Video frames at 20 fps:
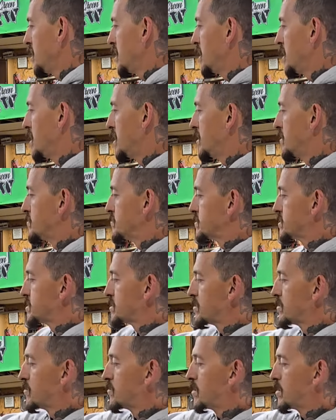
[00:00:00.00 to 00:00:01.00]

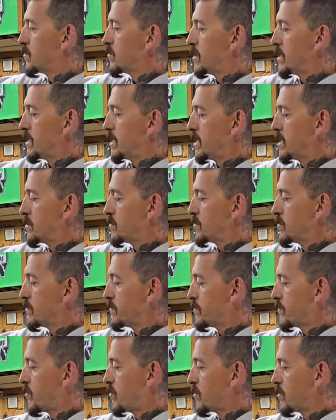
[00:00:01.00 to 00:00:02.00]
So what we did
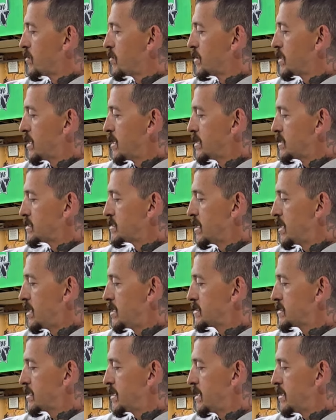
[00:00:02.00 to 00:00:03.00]
for the
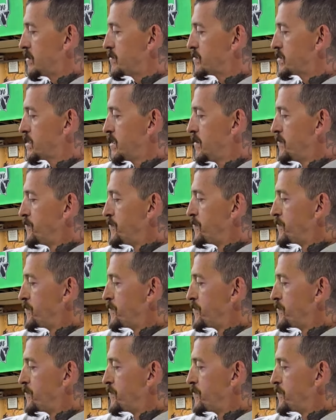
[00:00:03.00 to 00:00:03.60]
exhaust tips,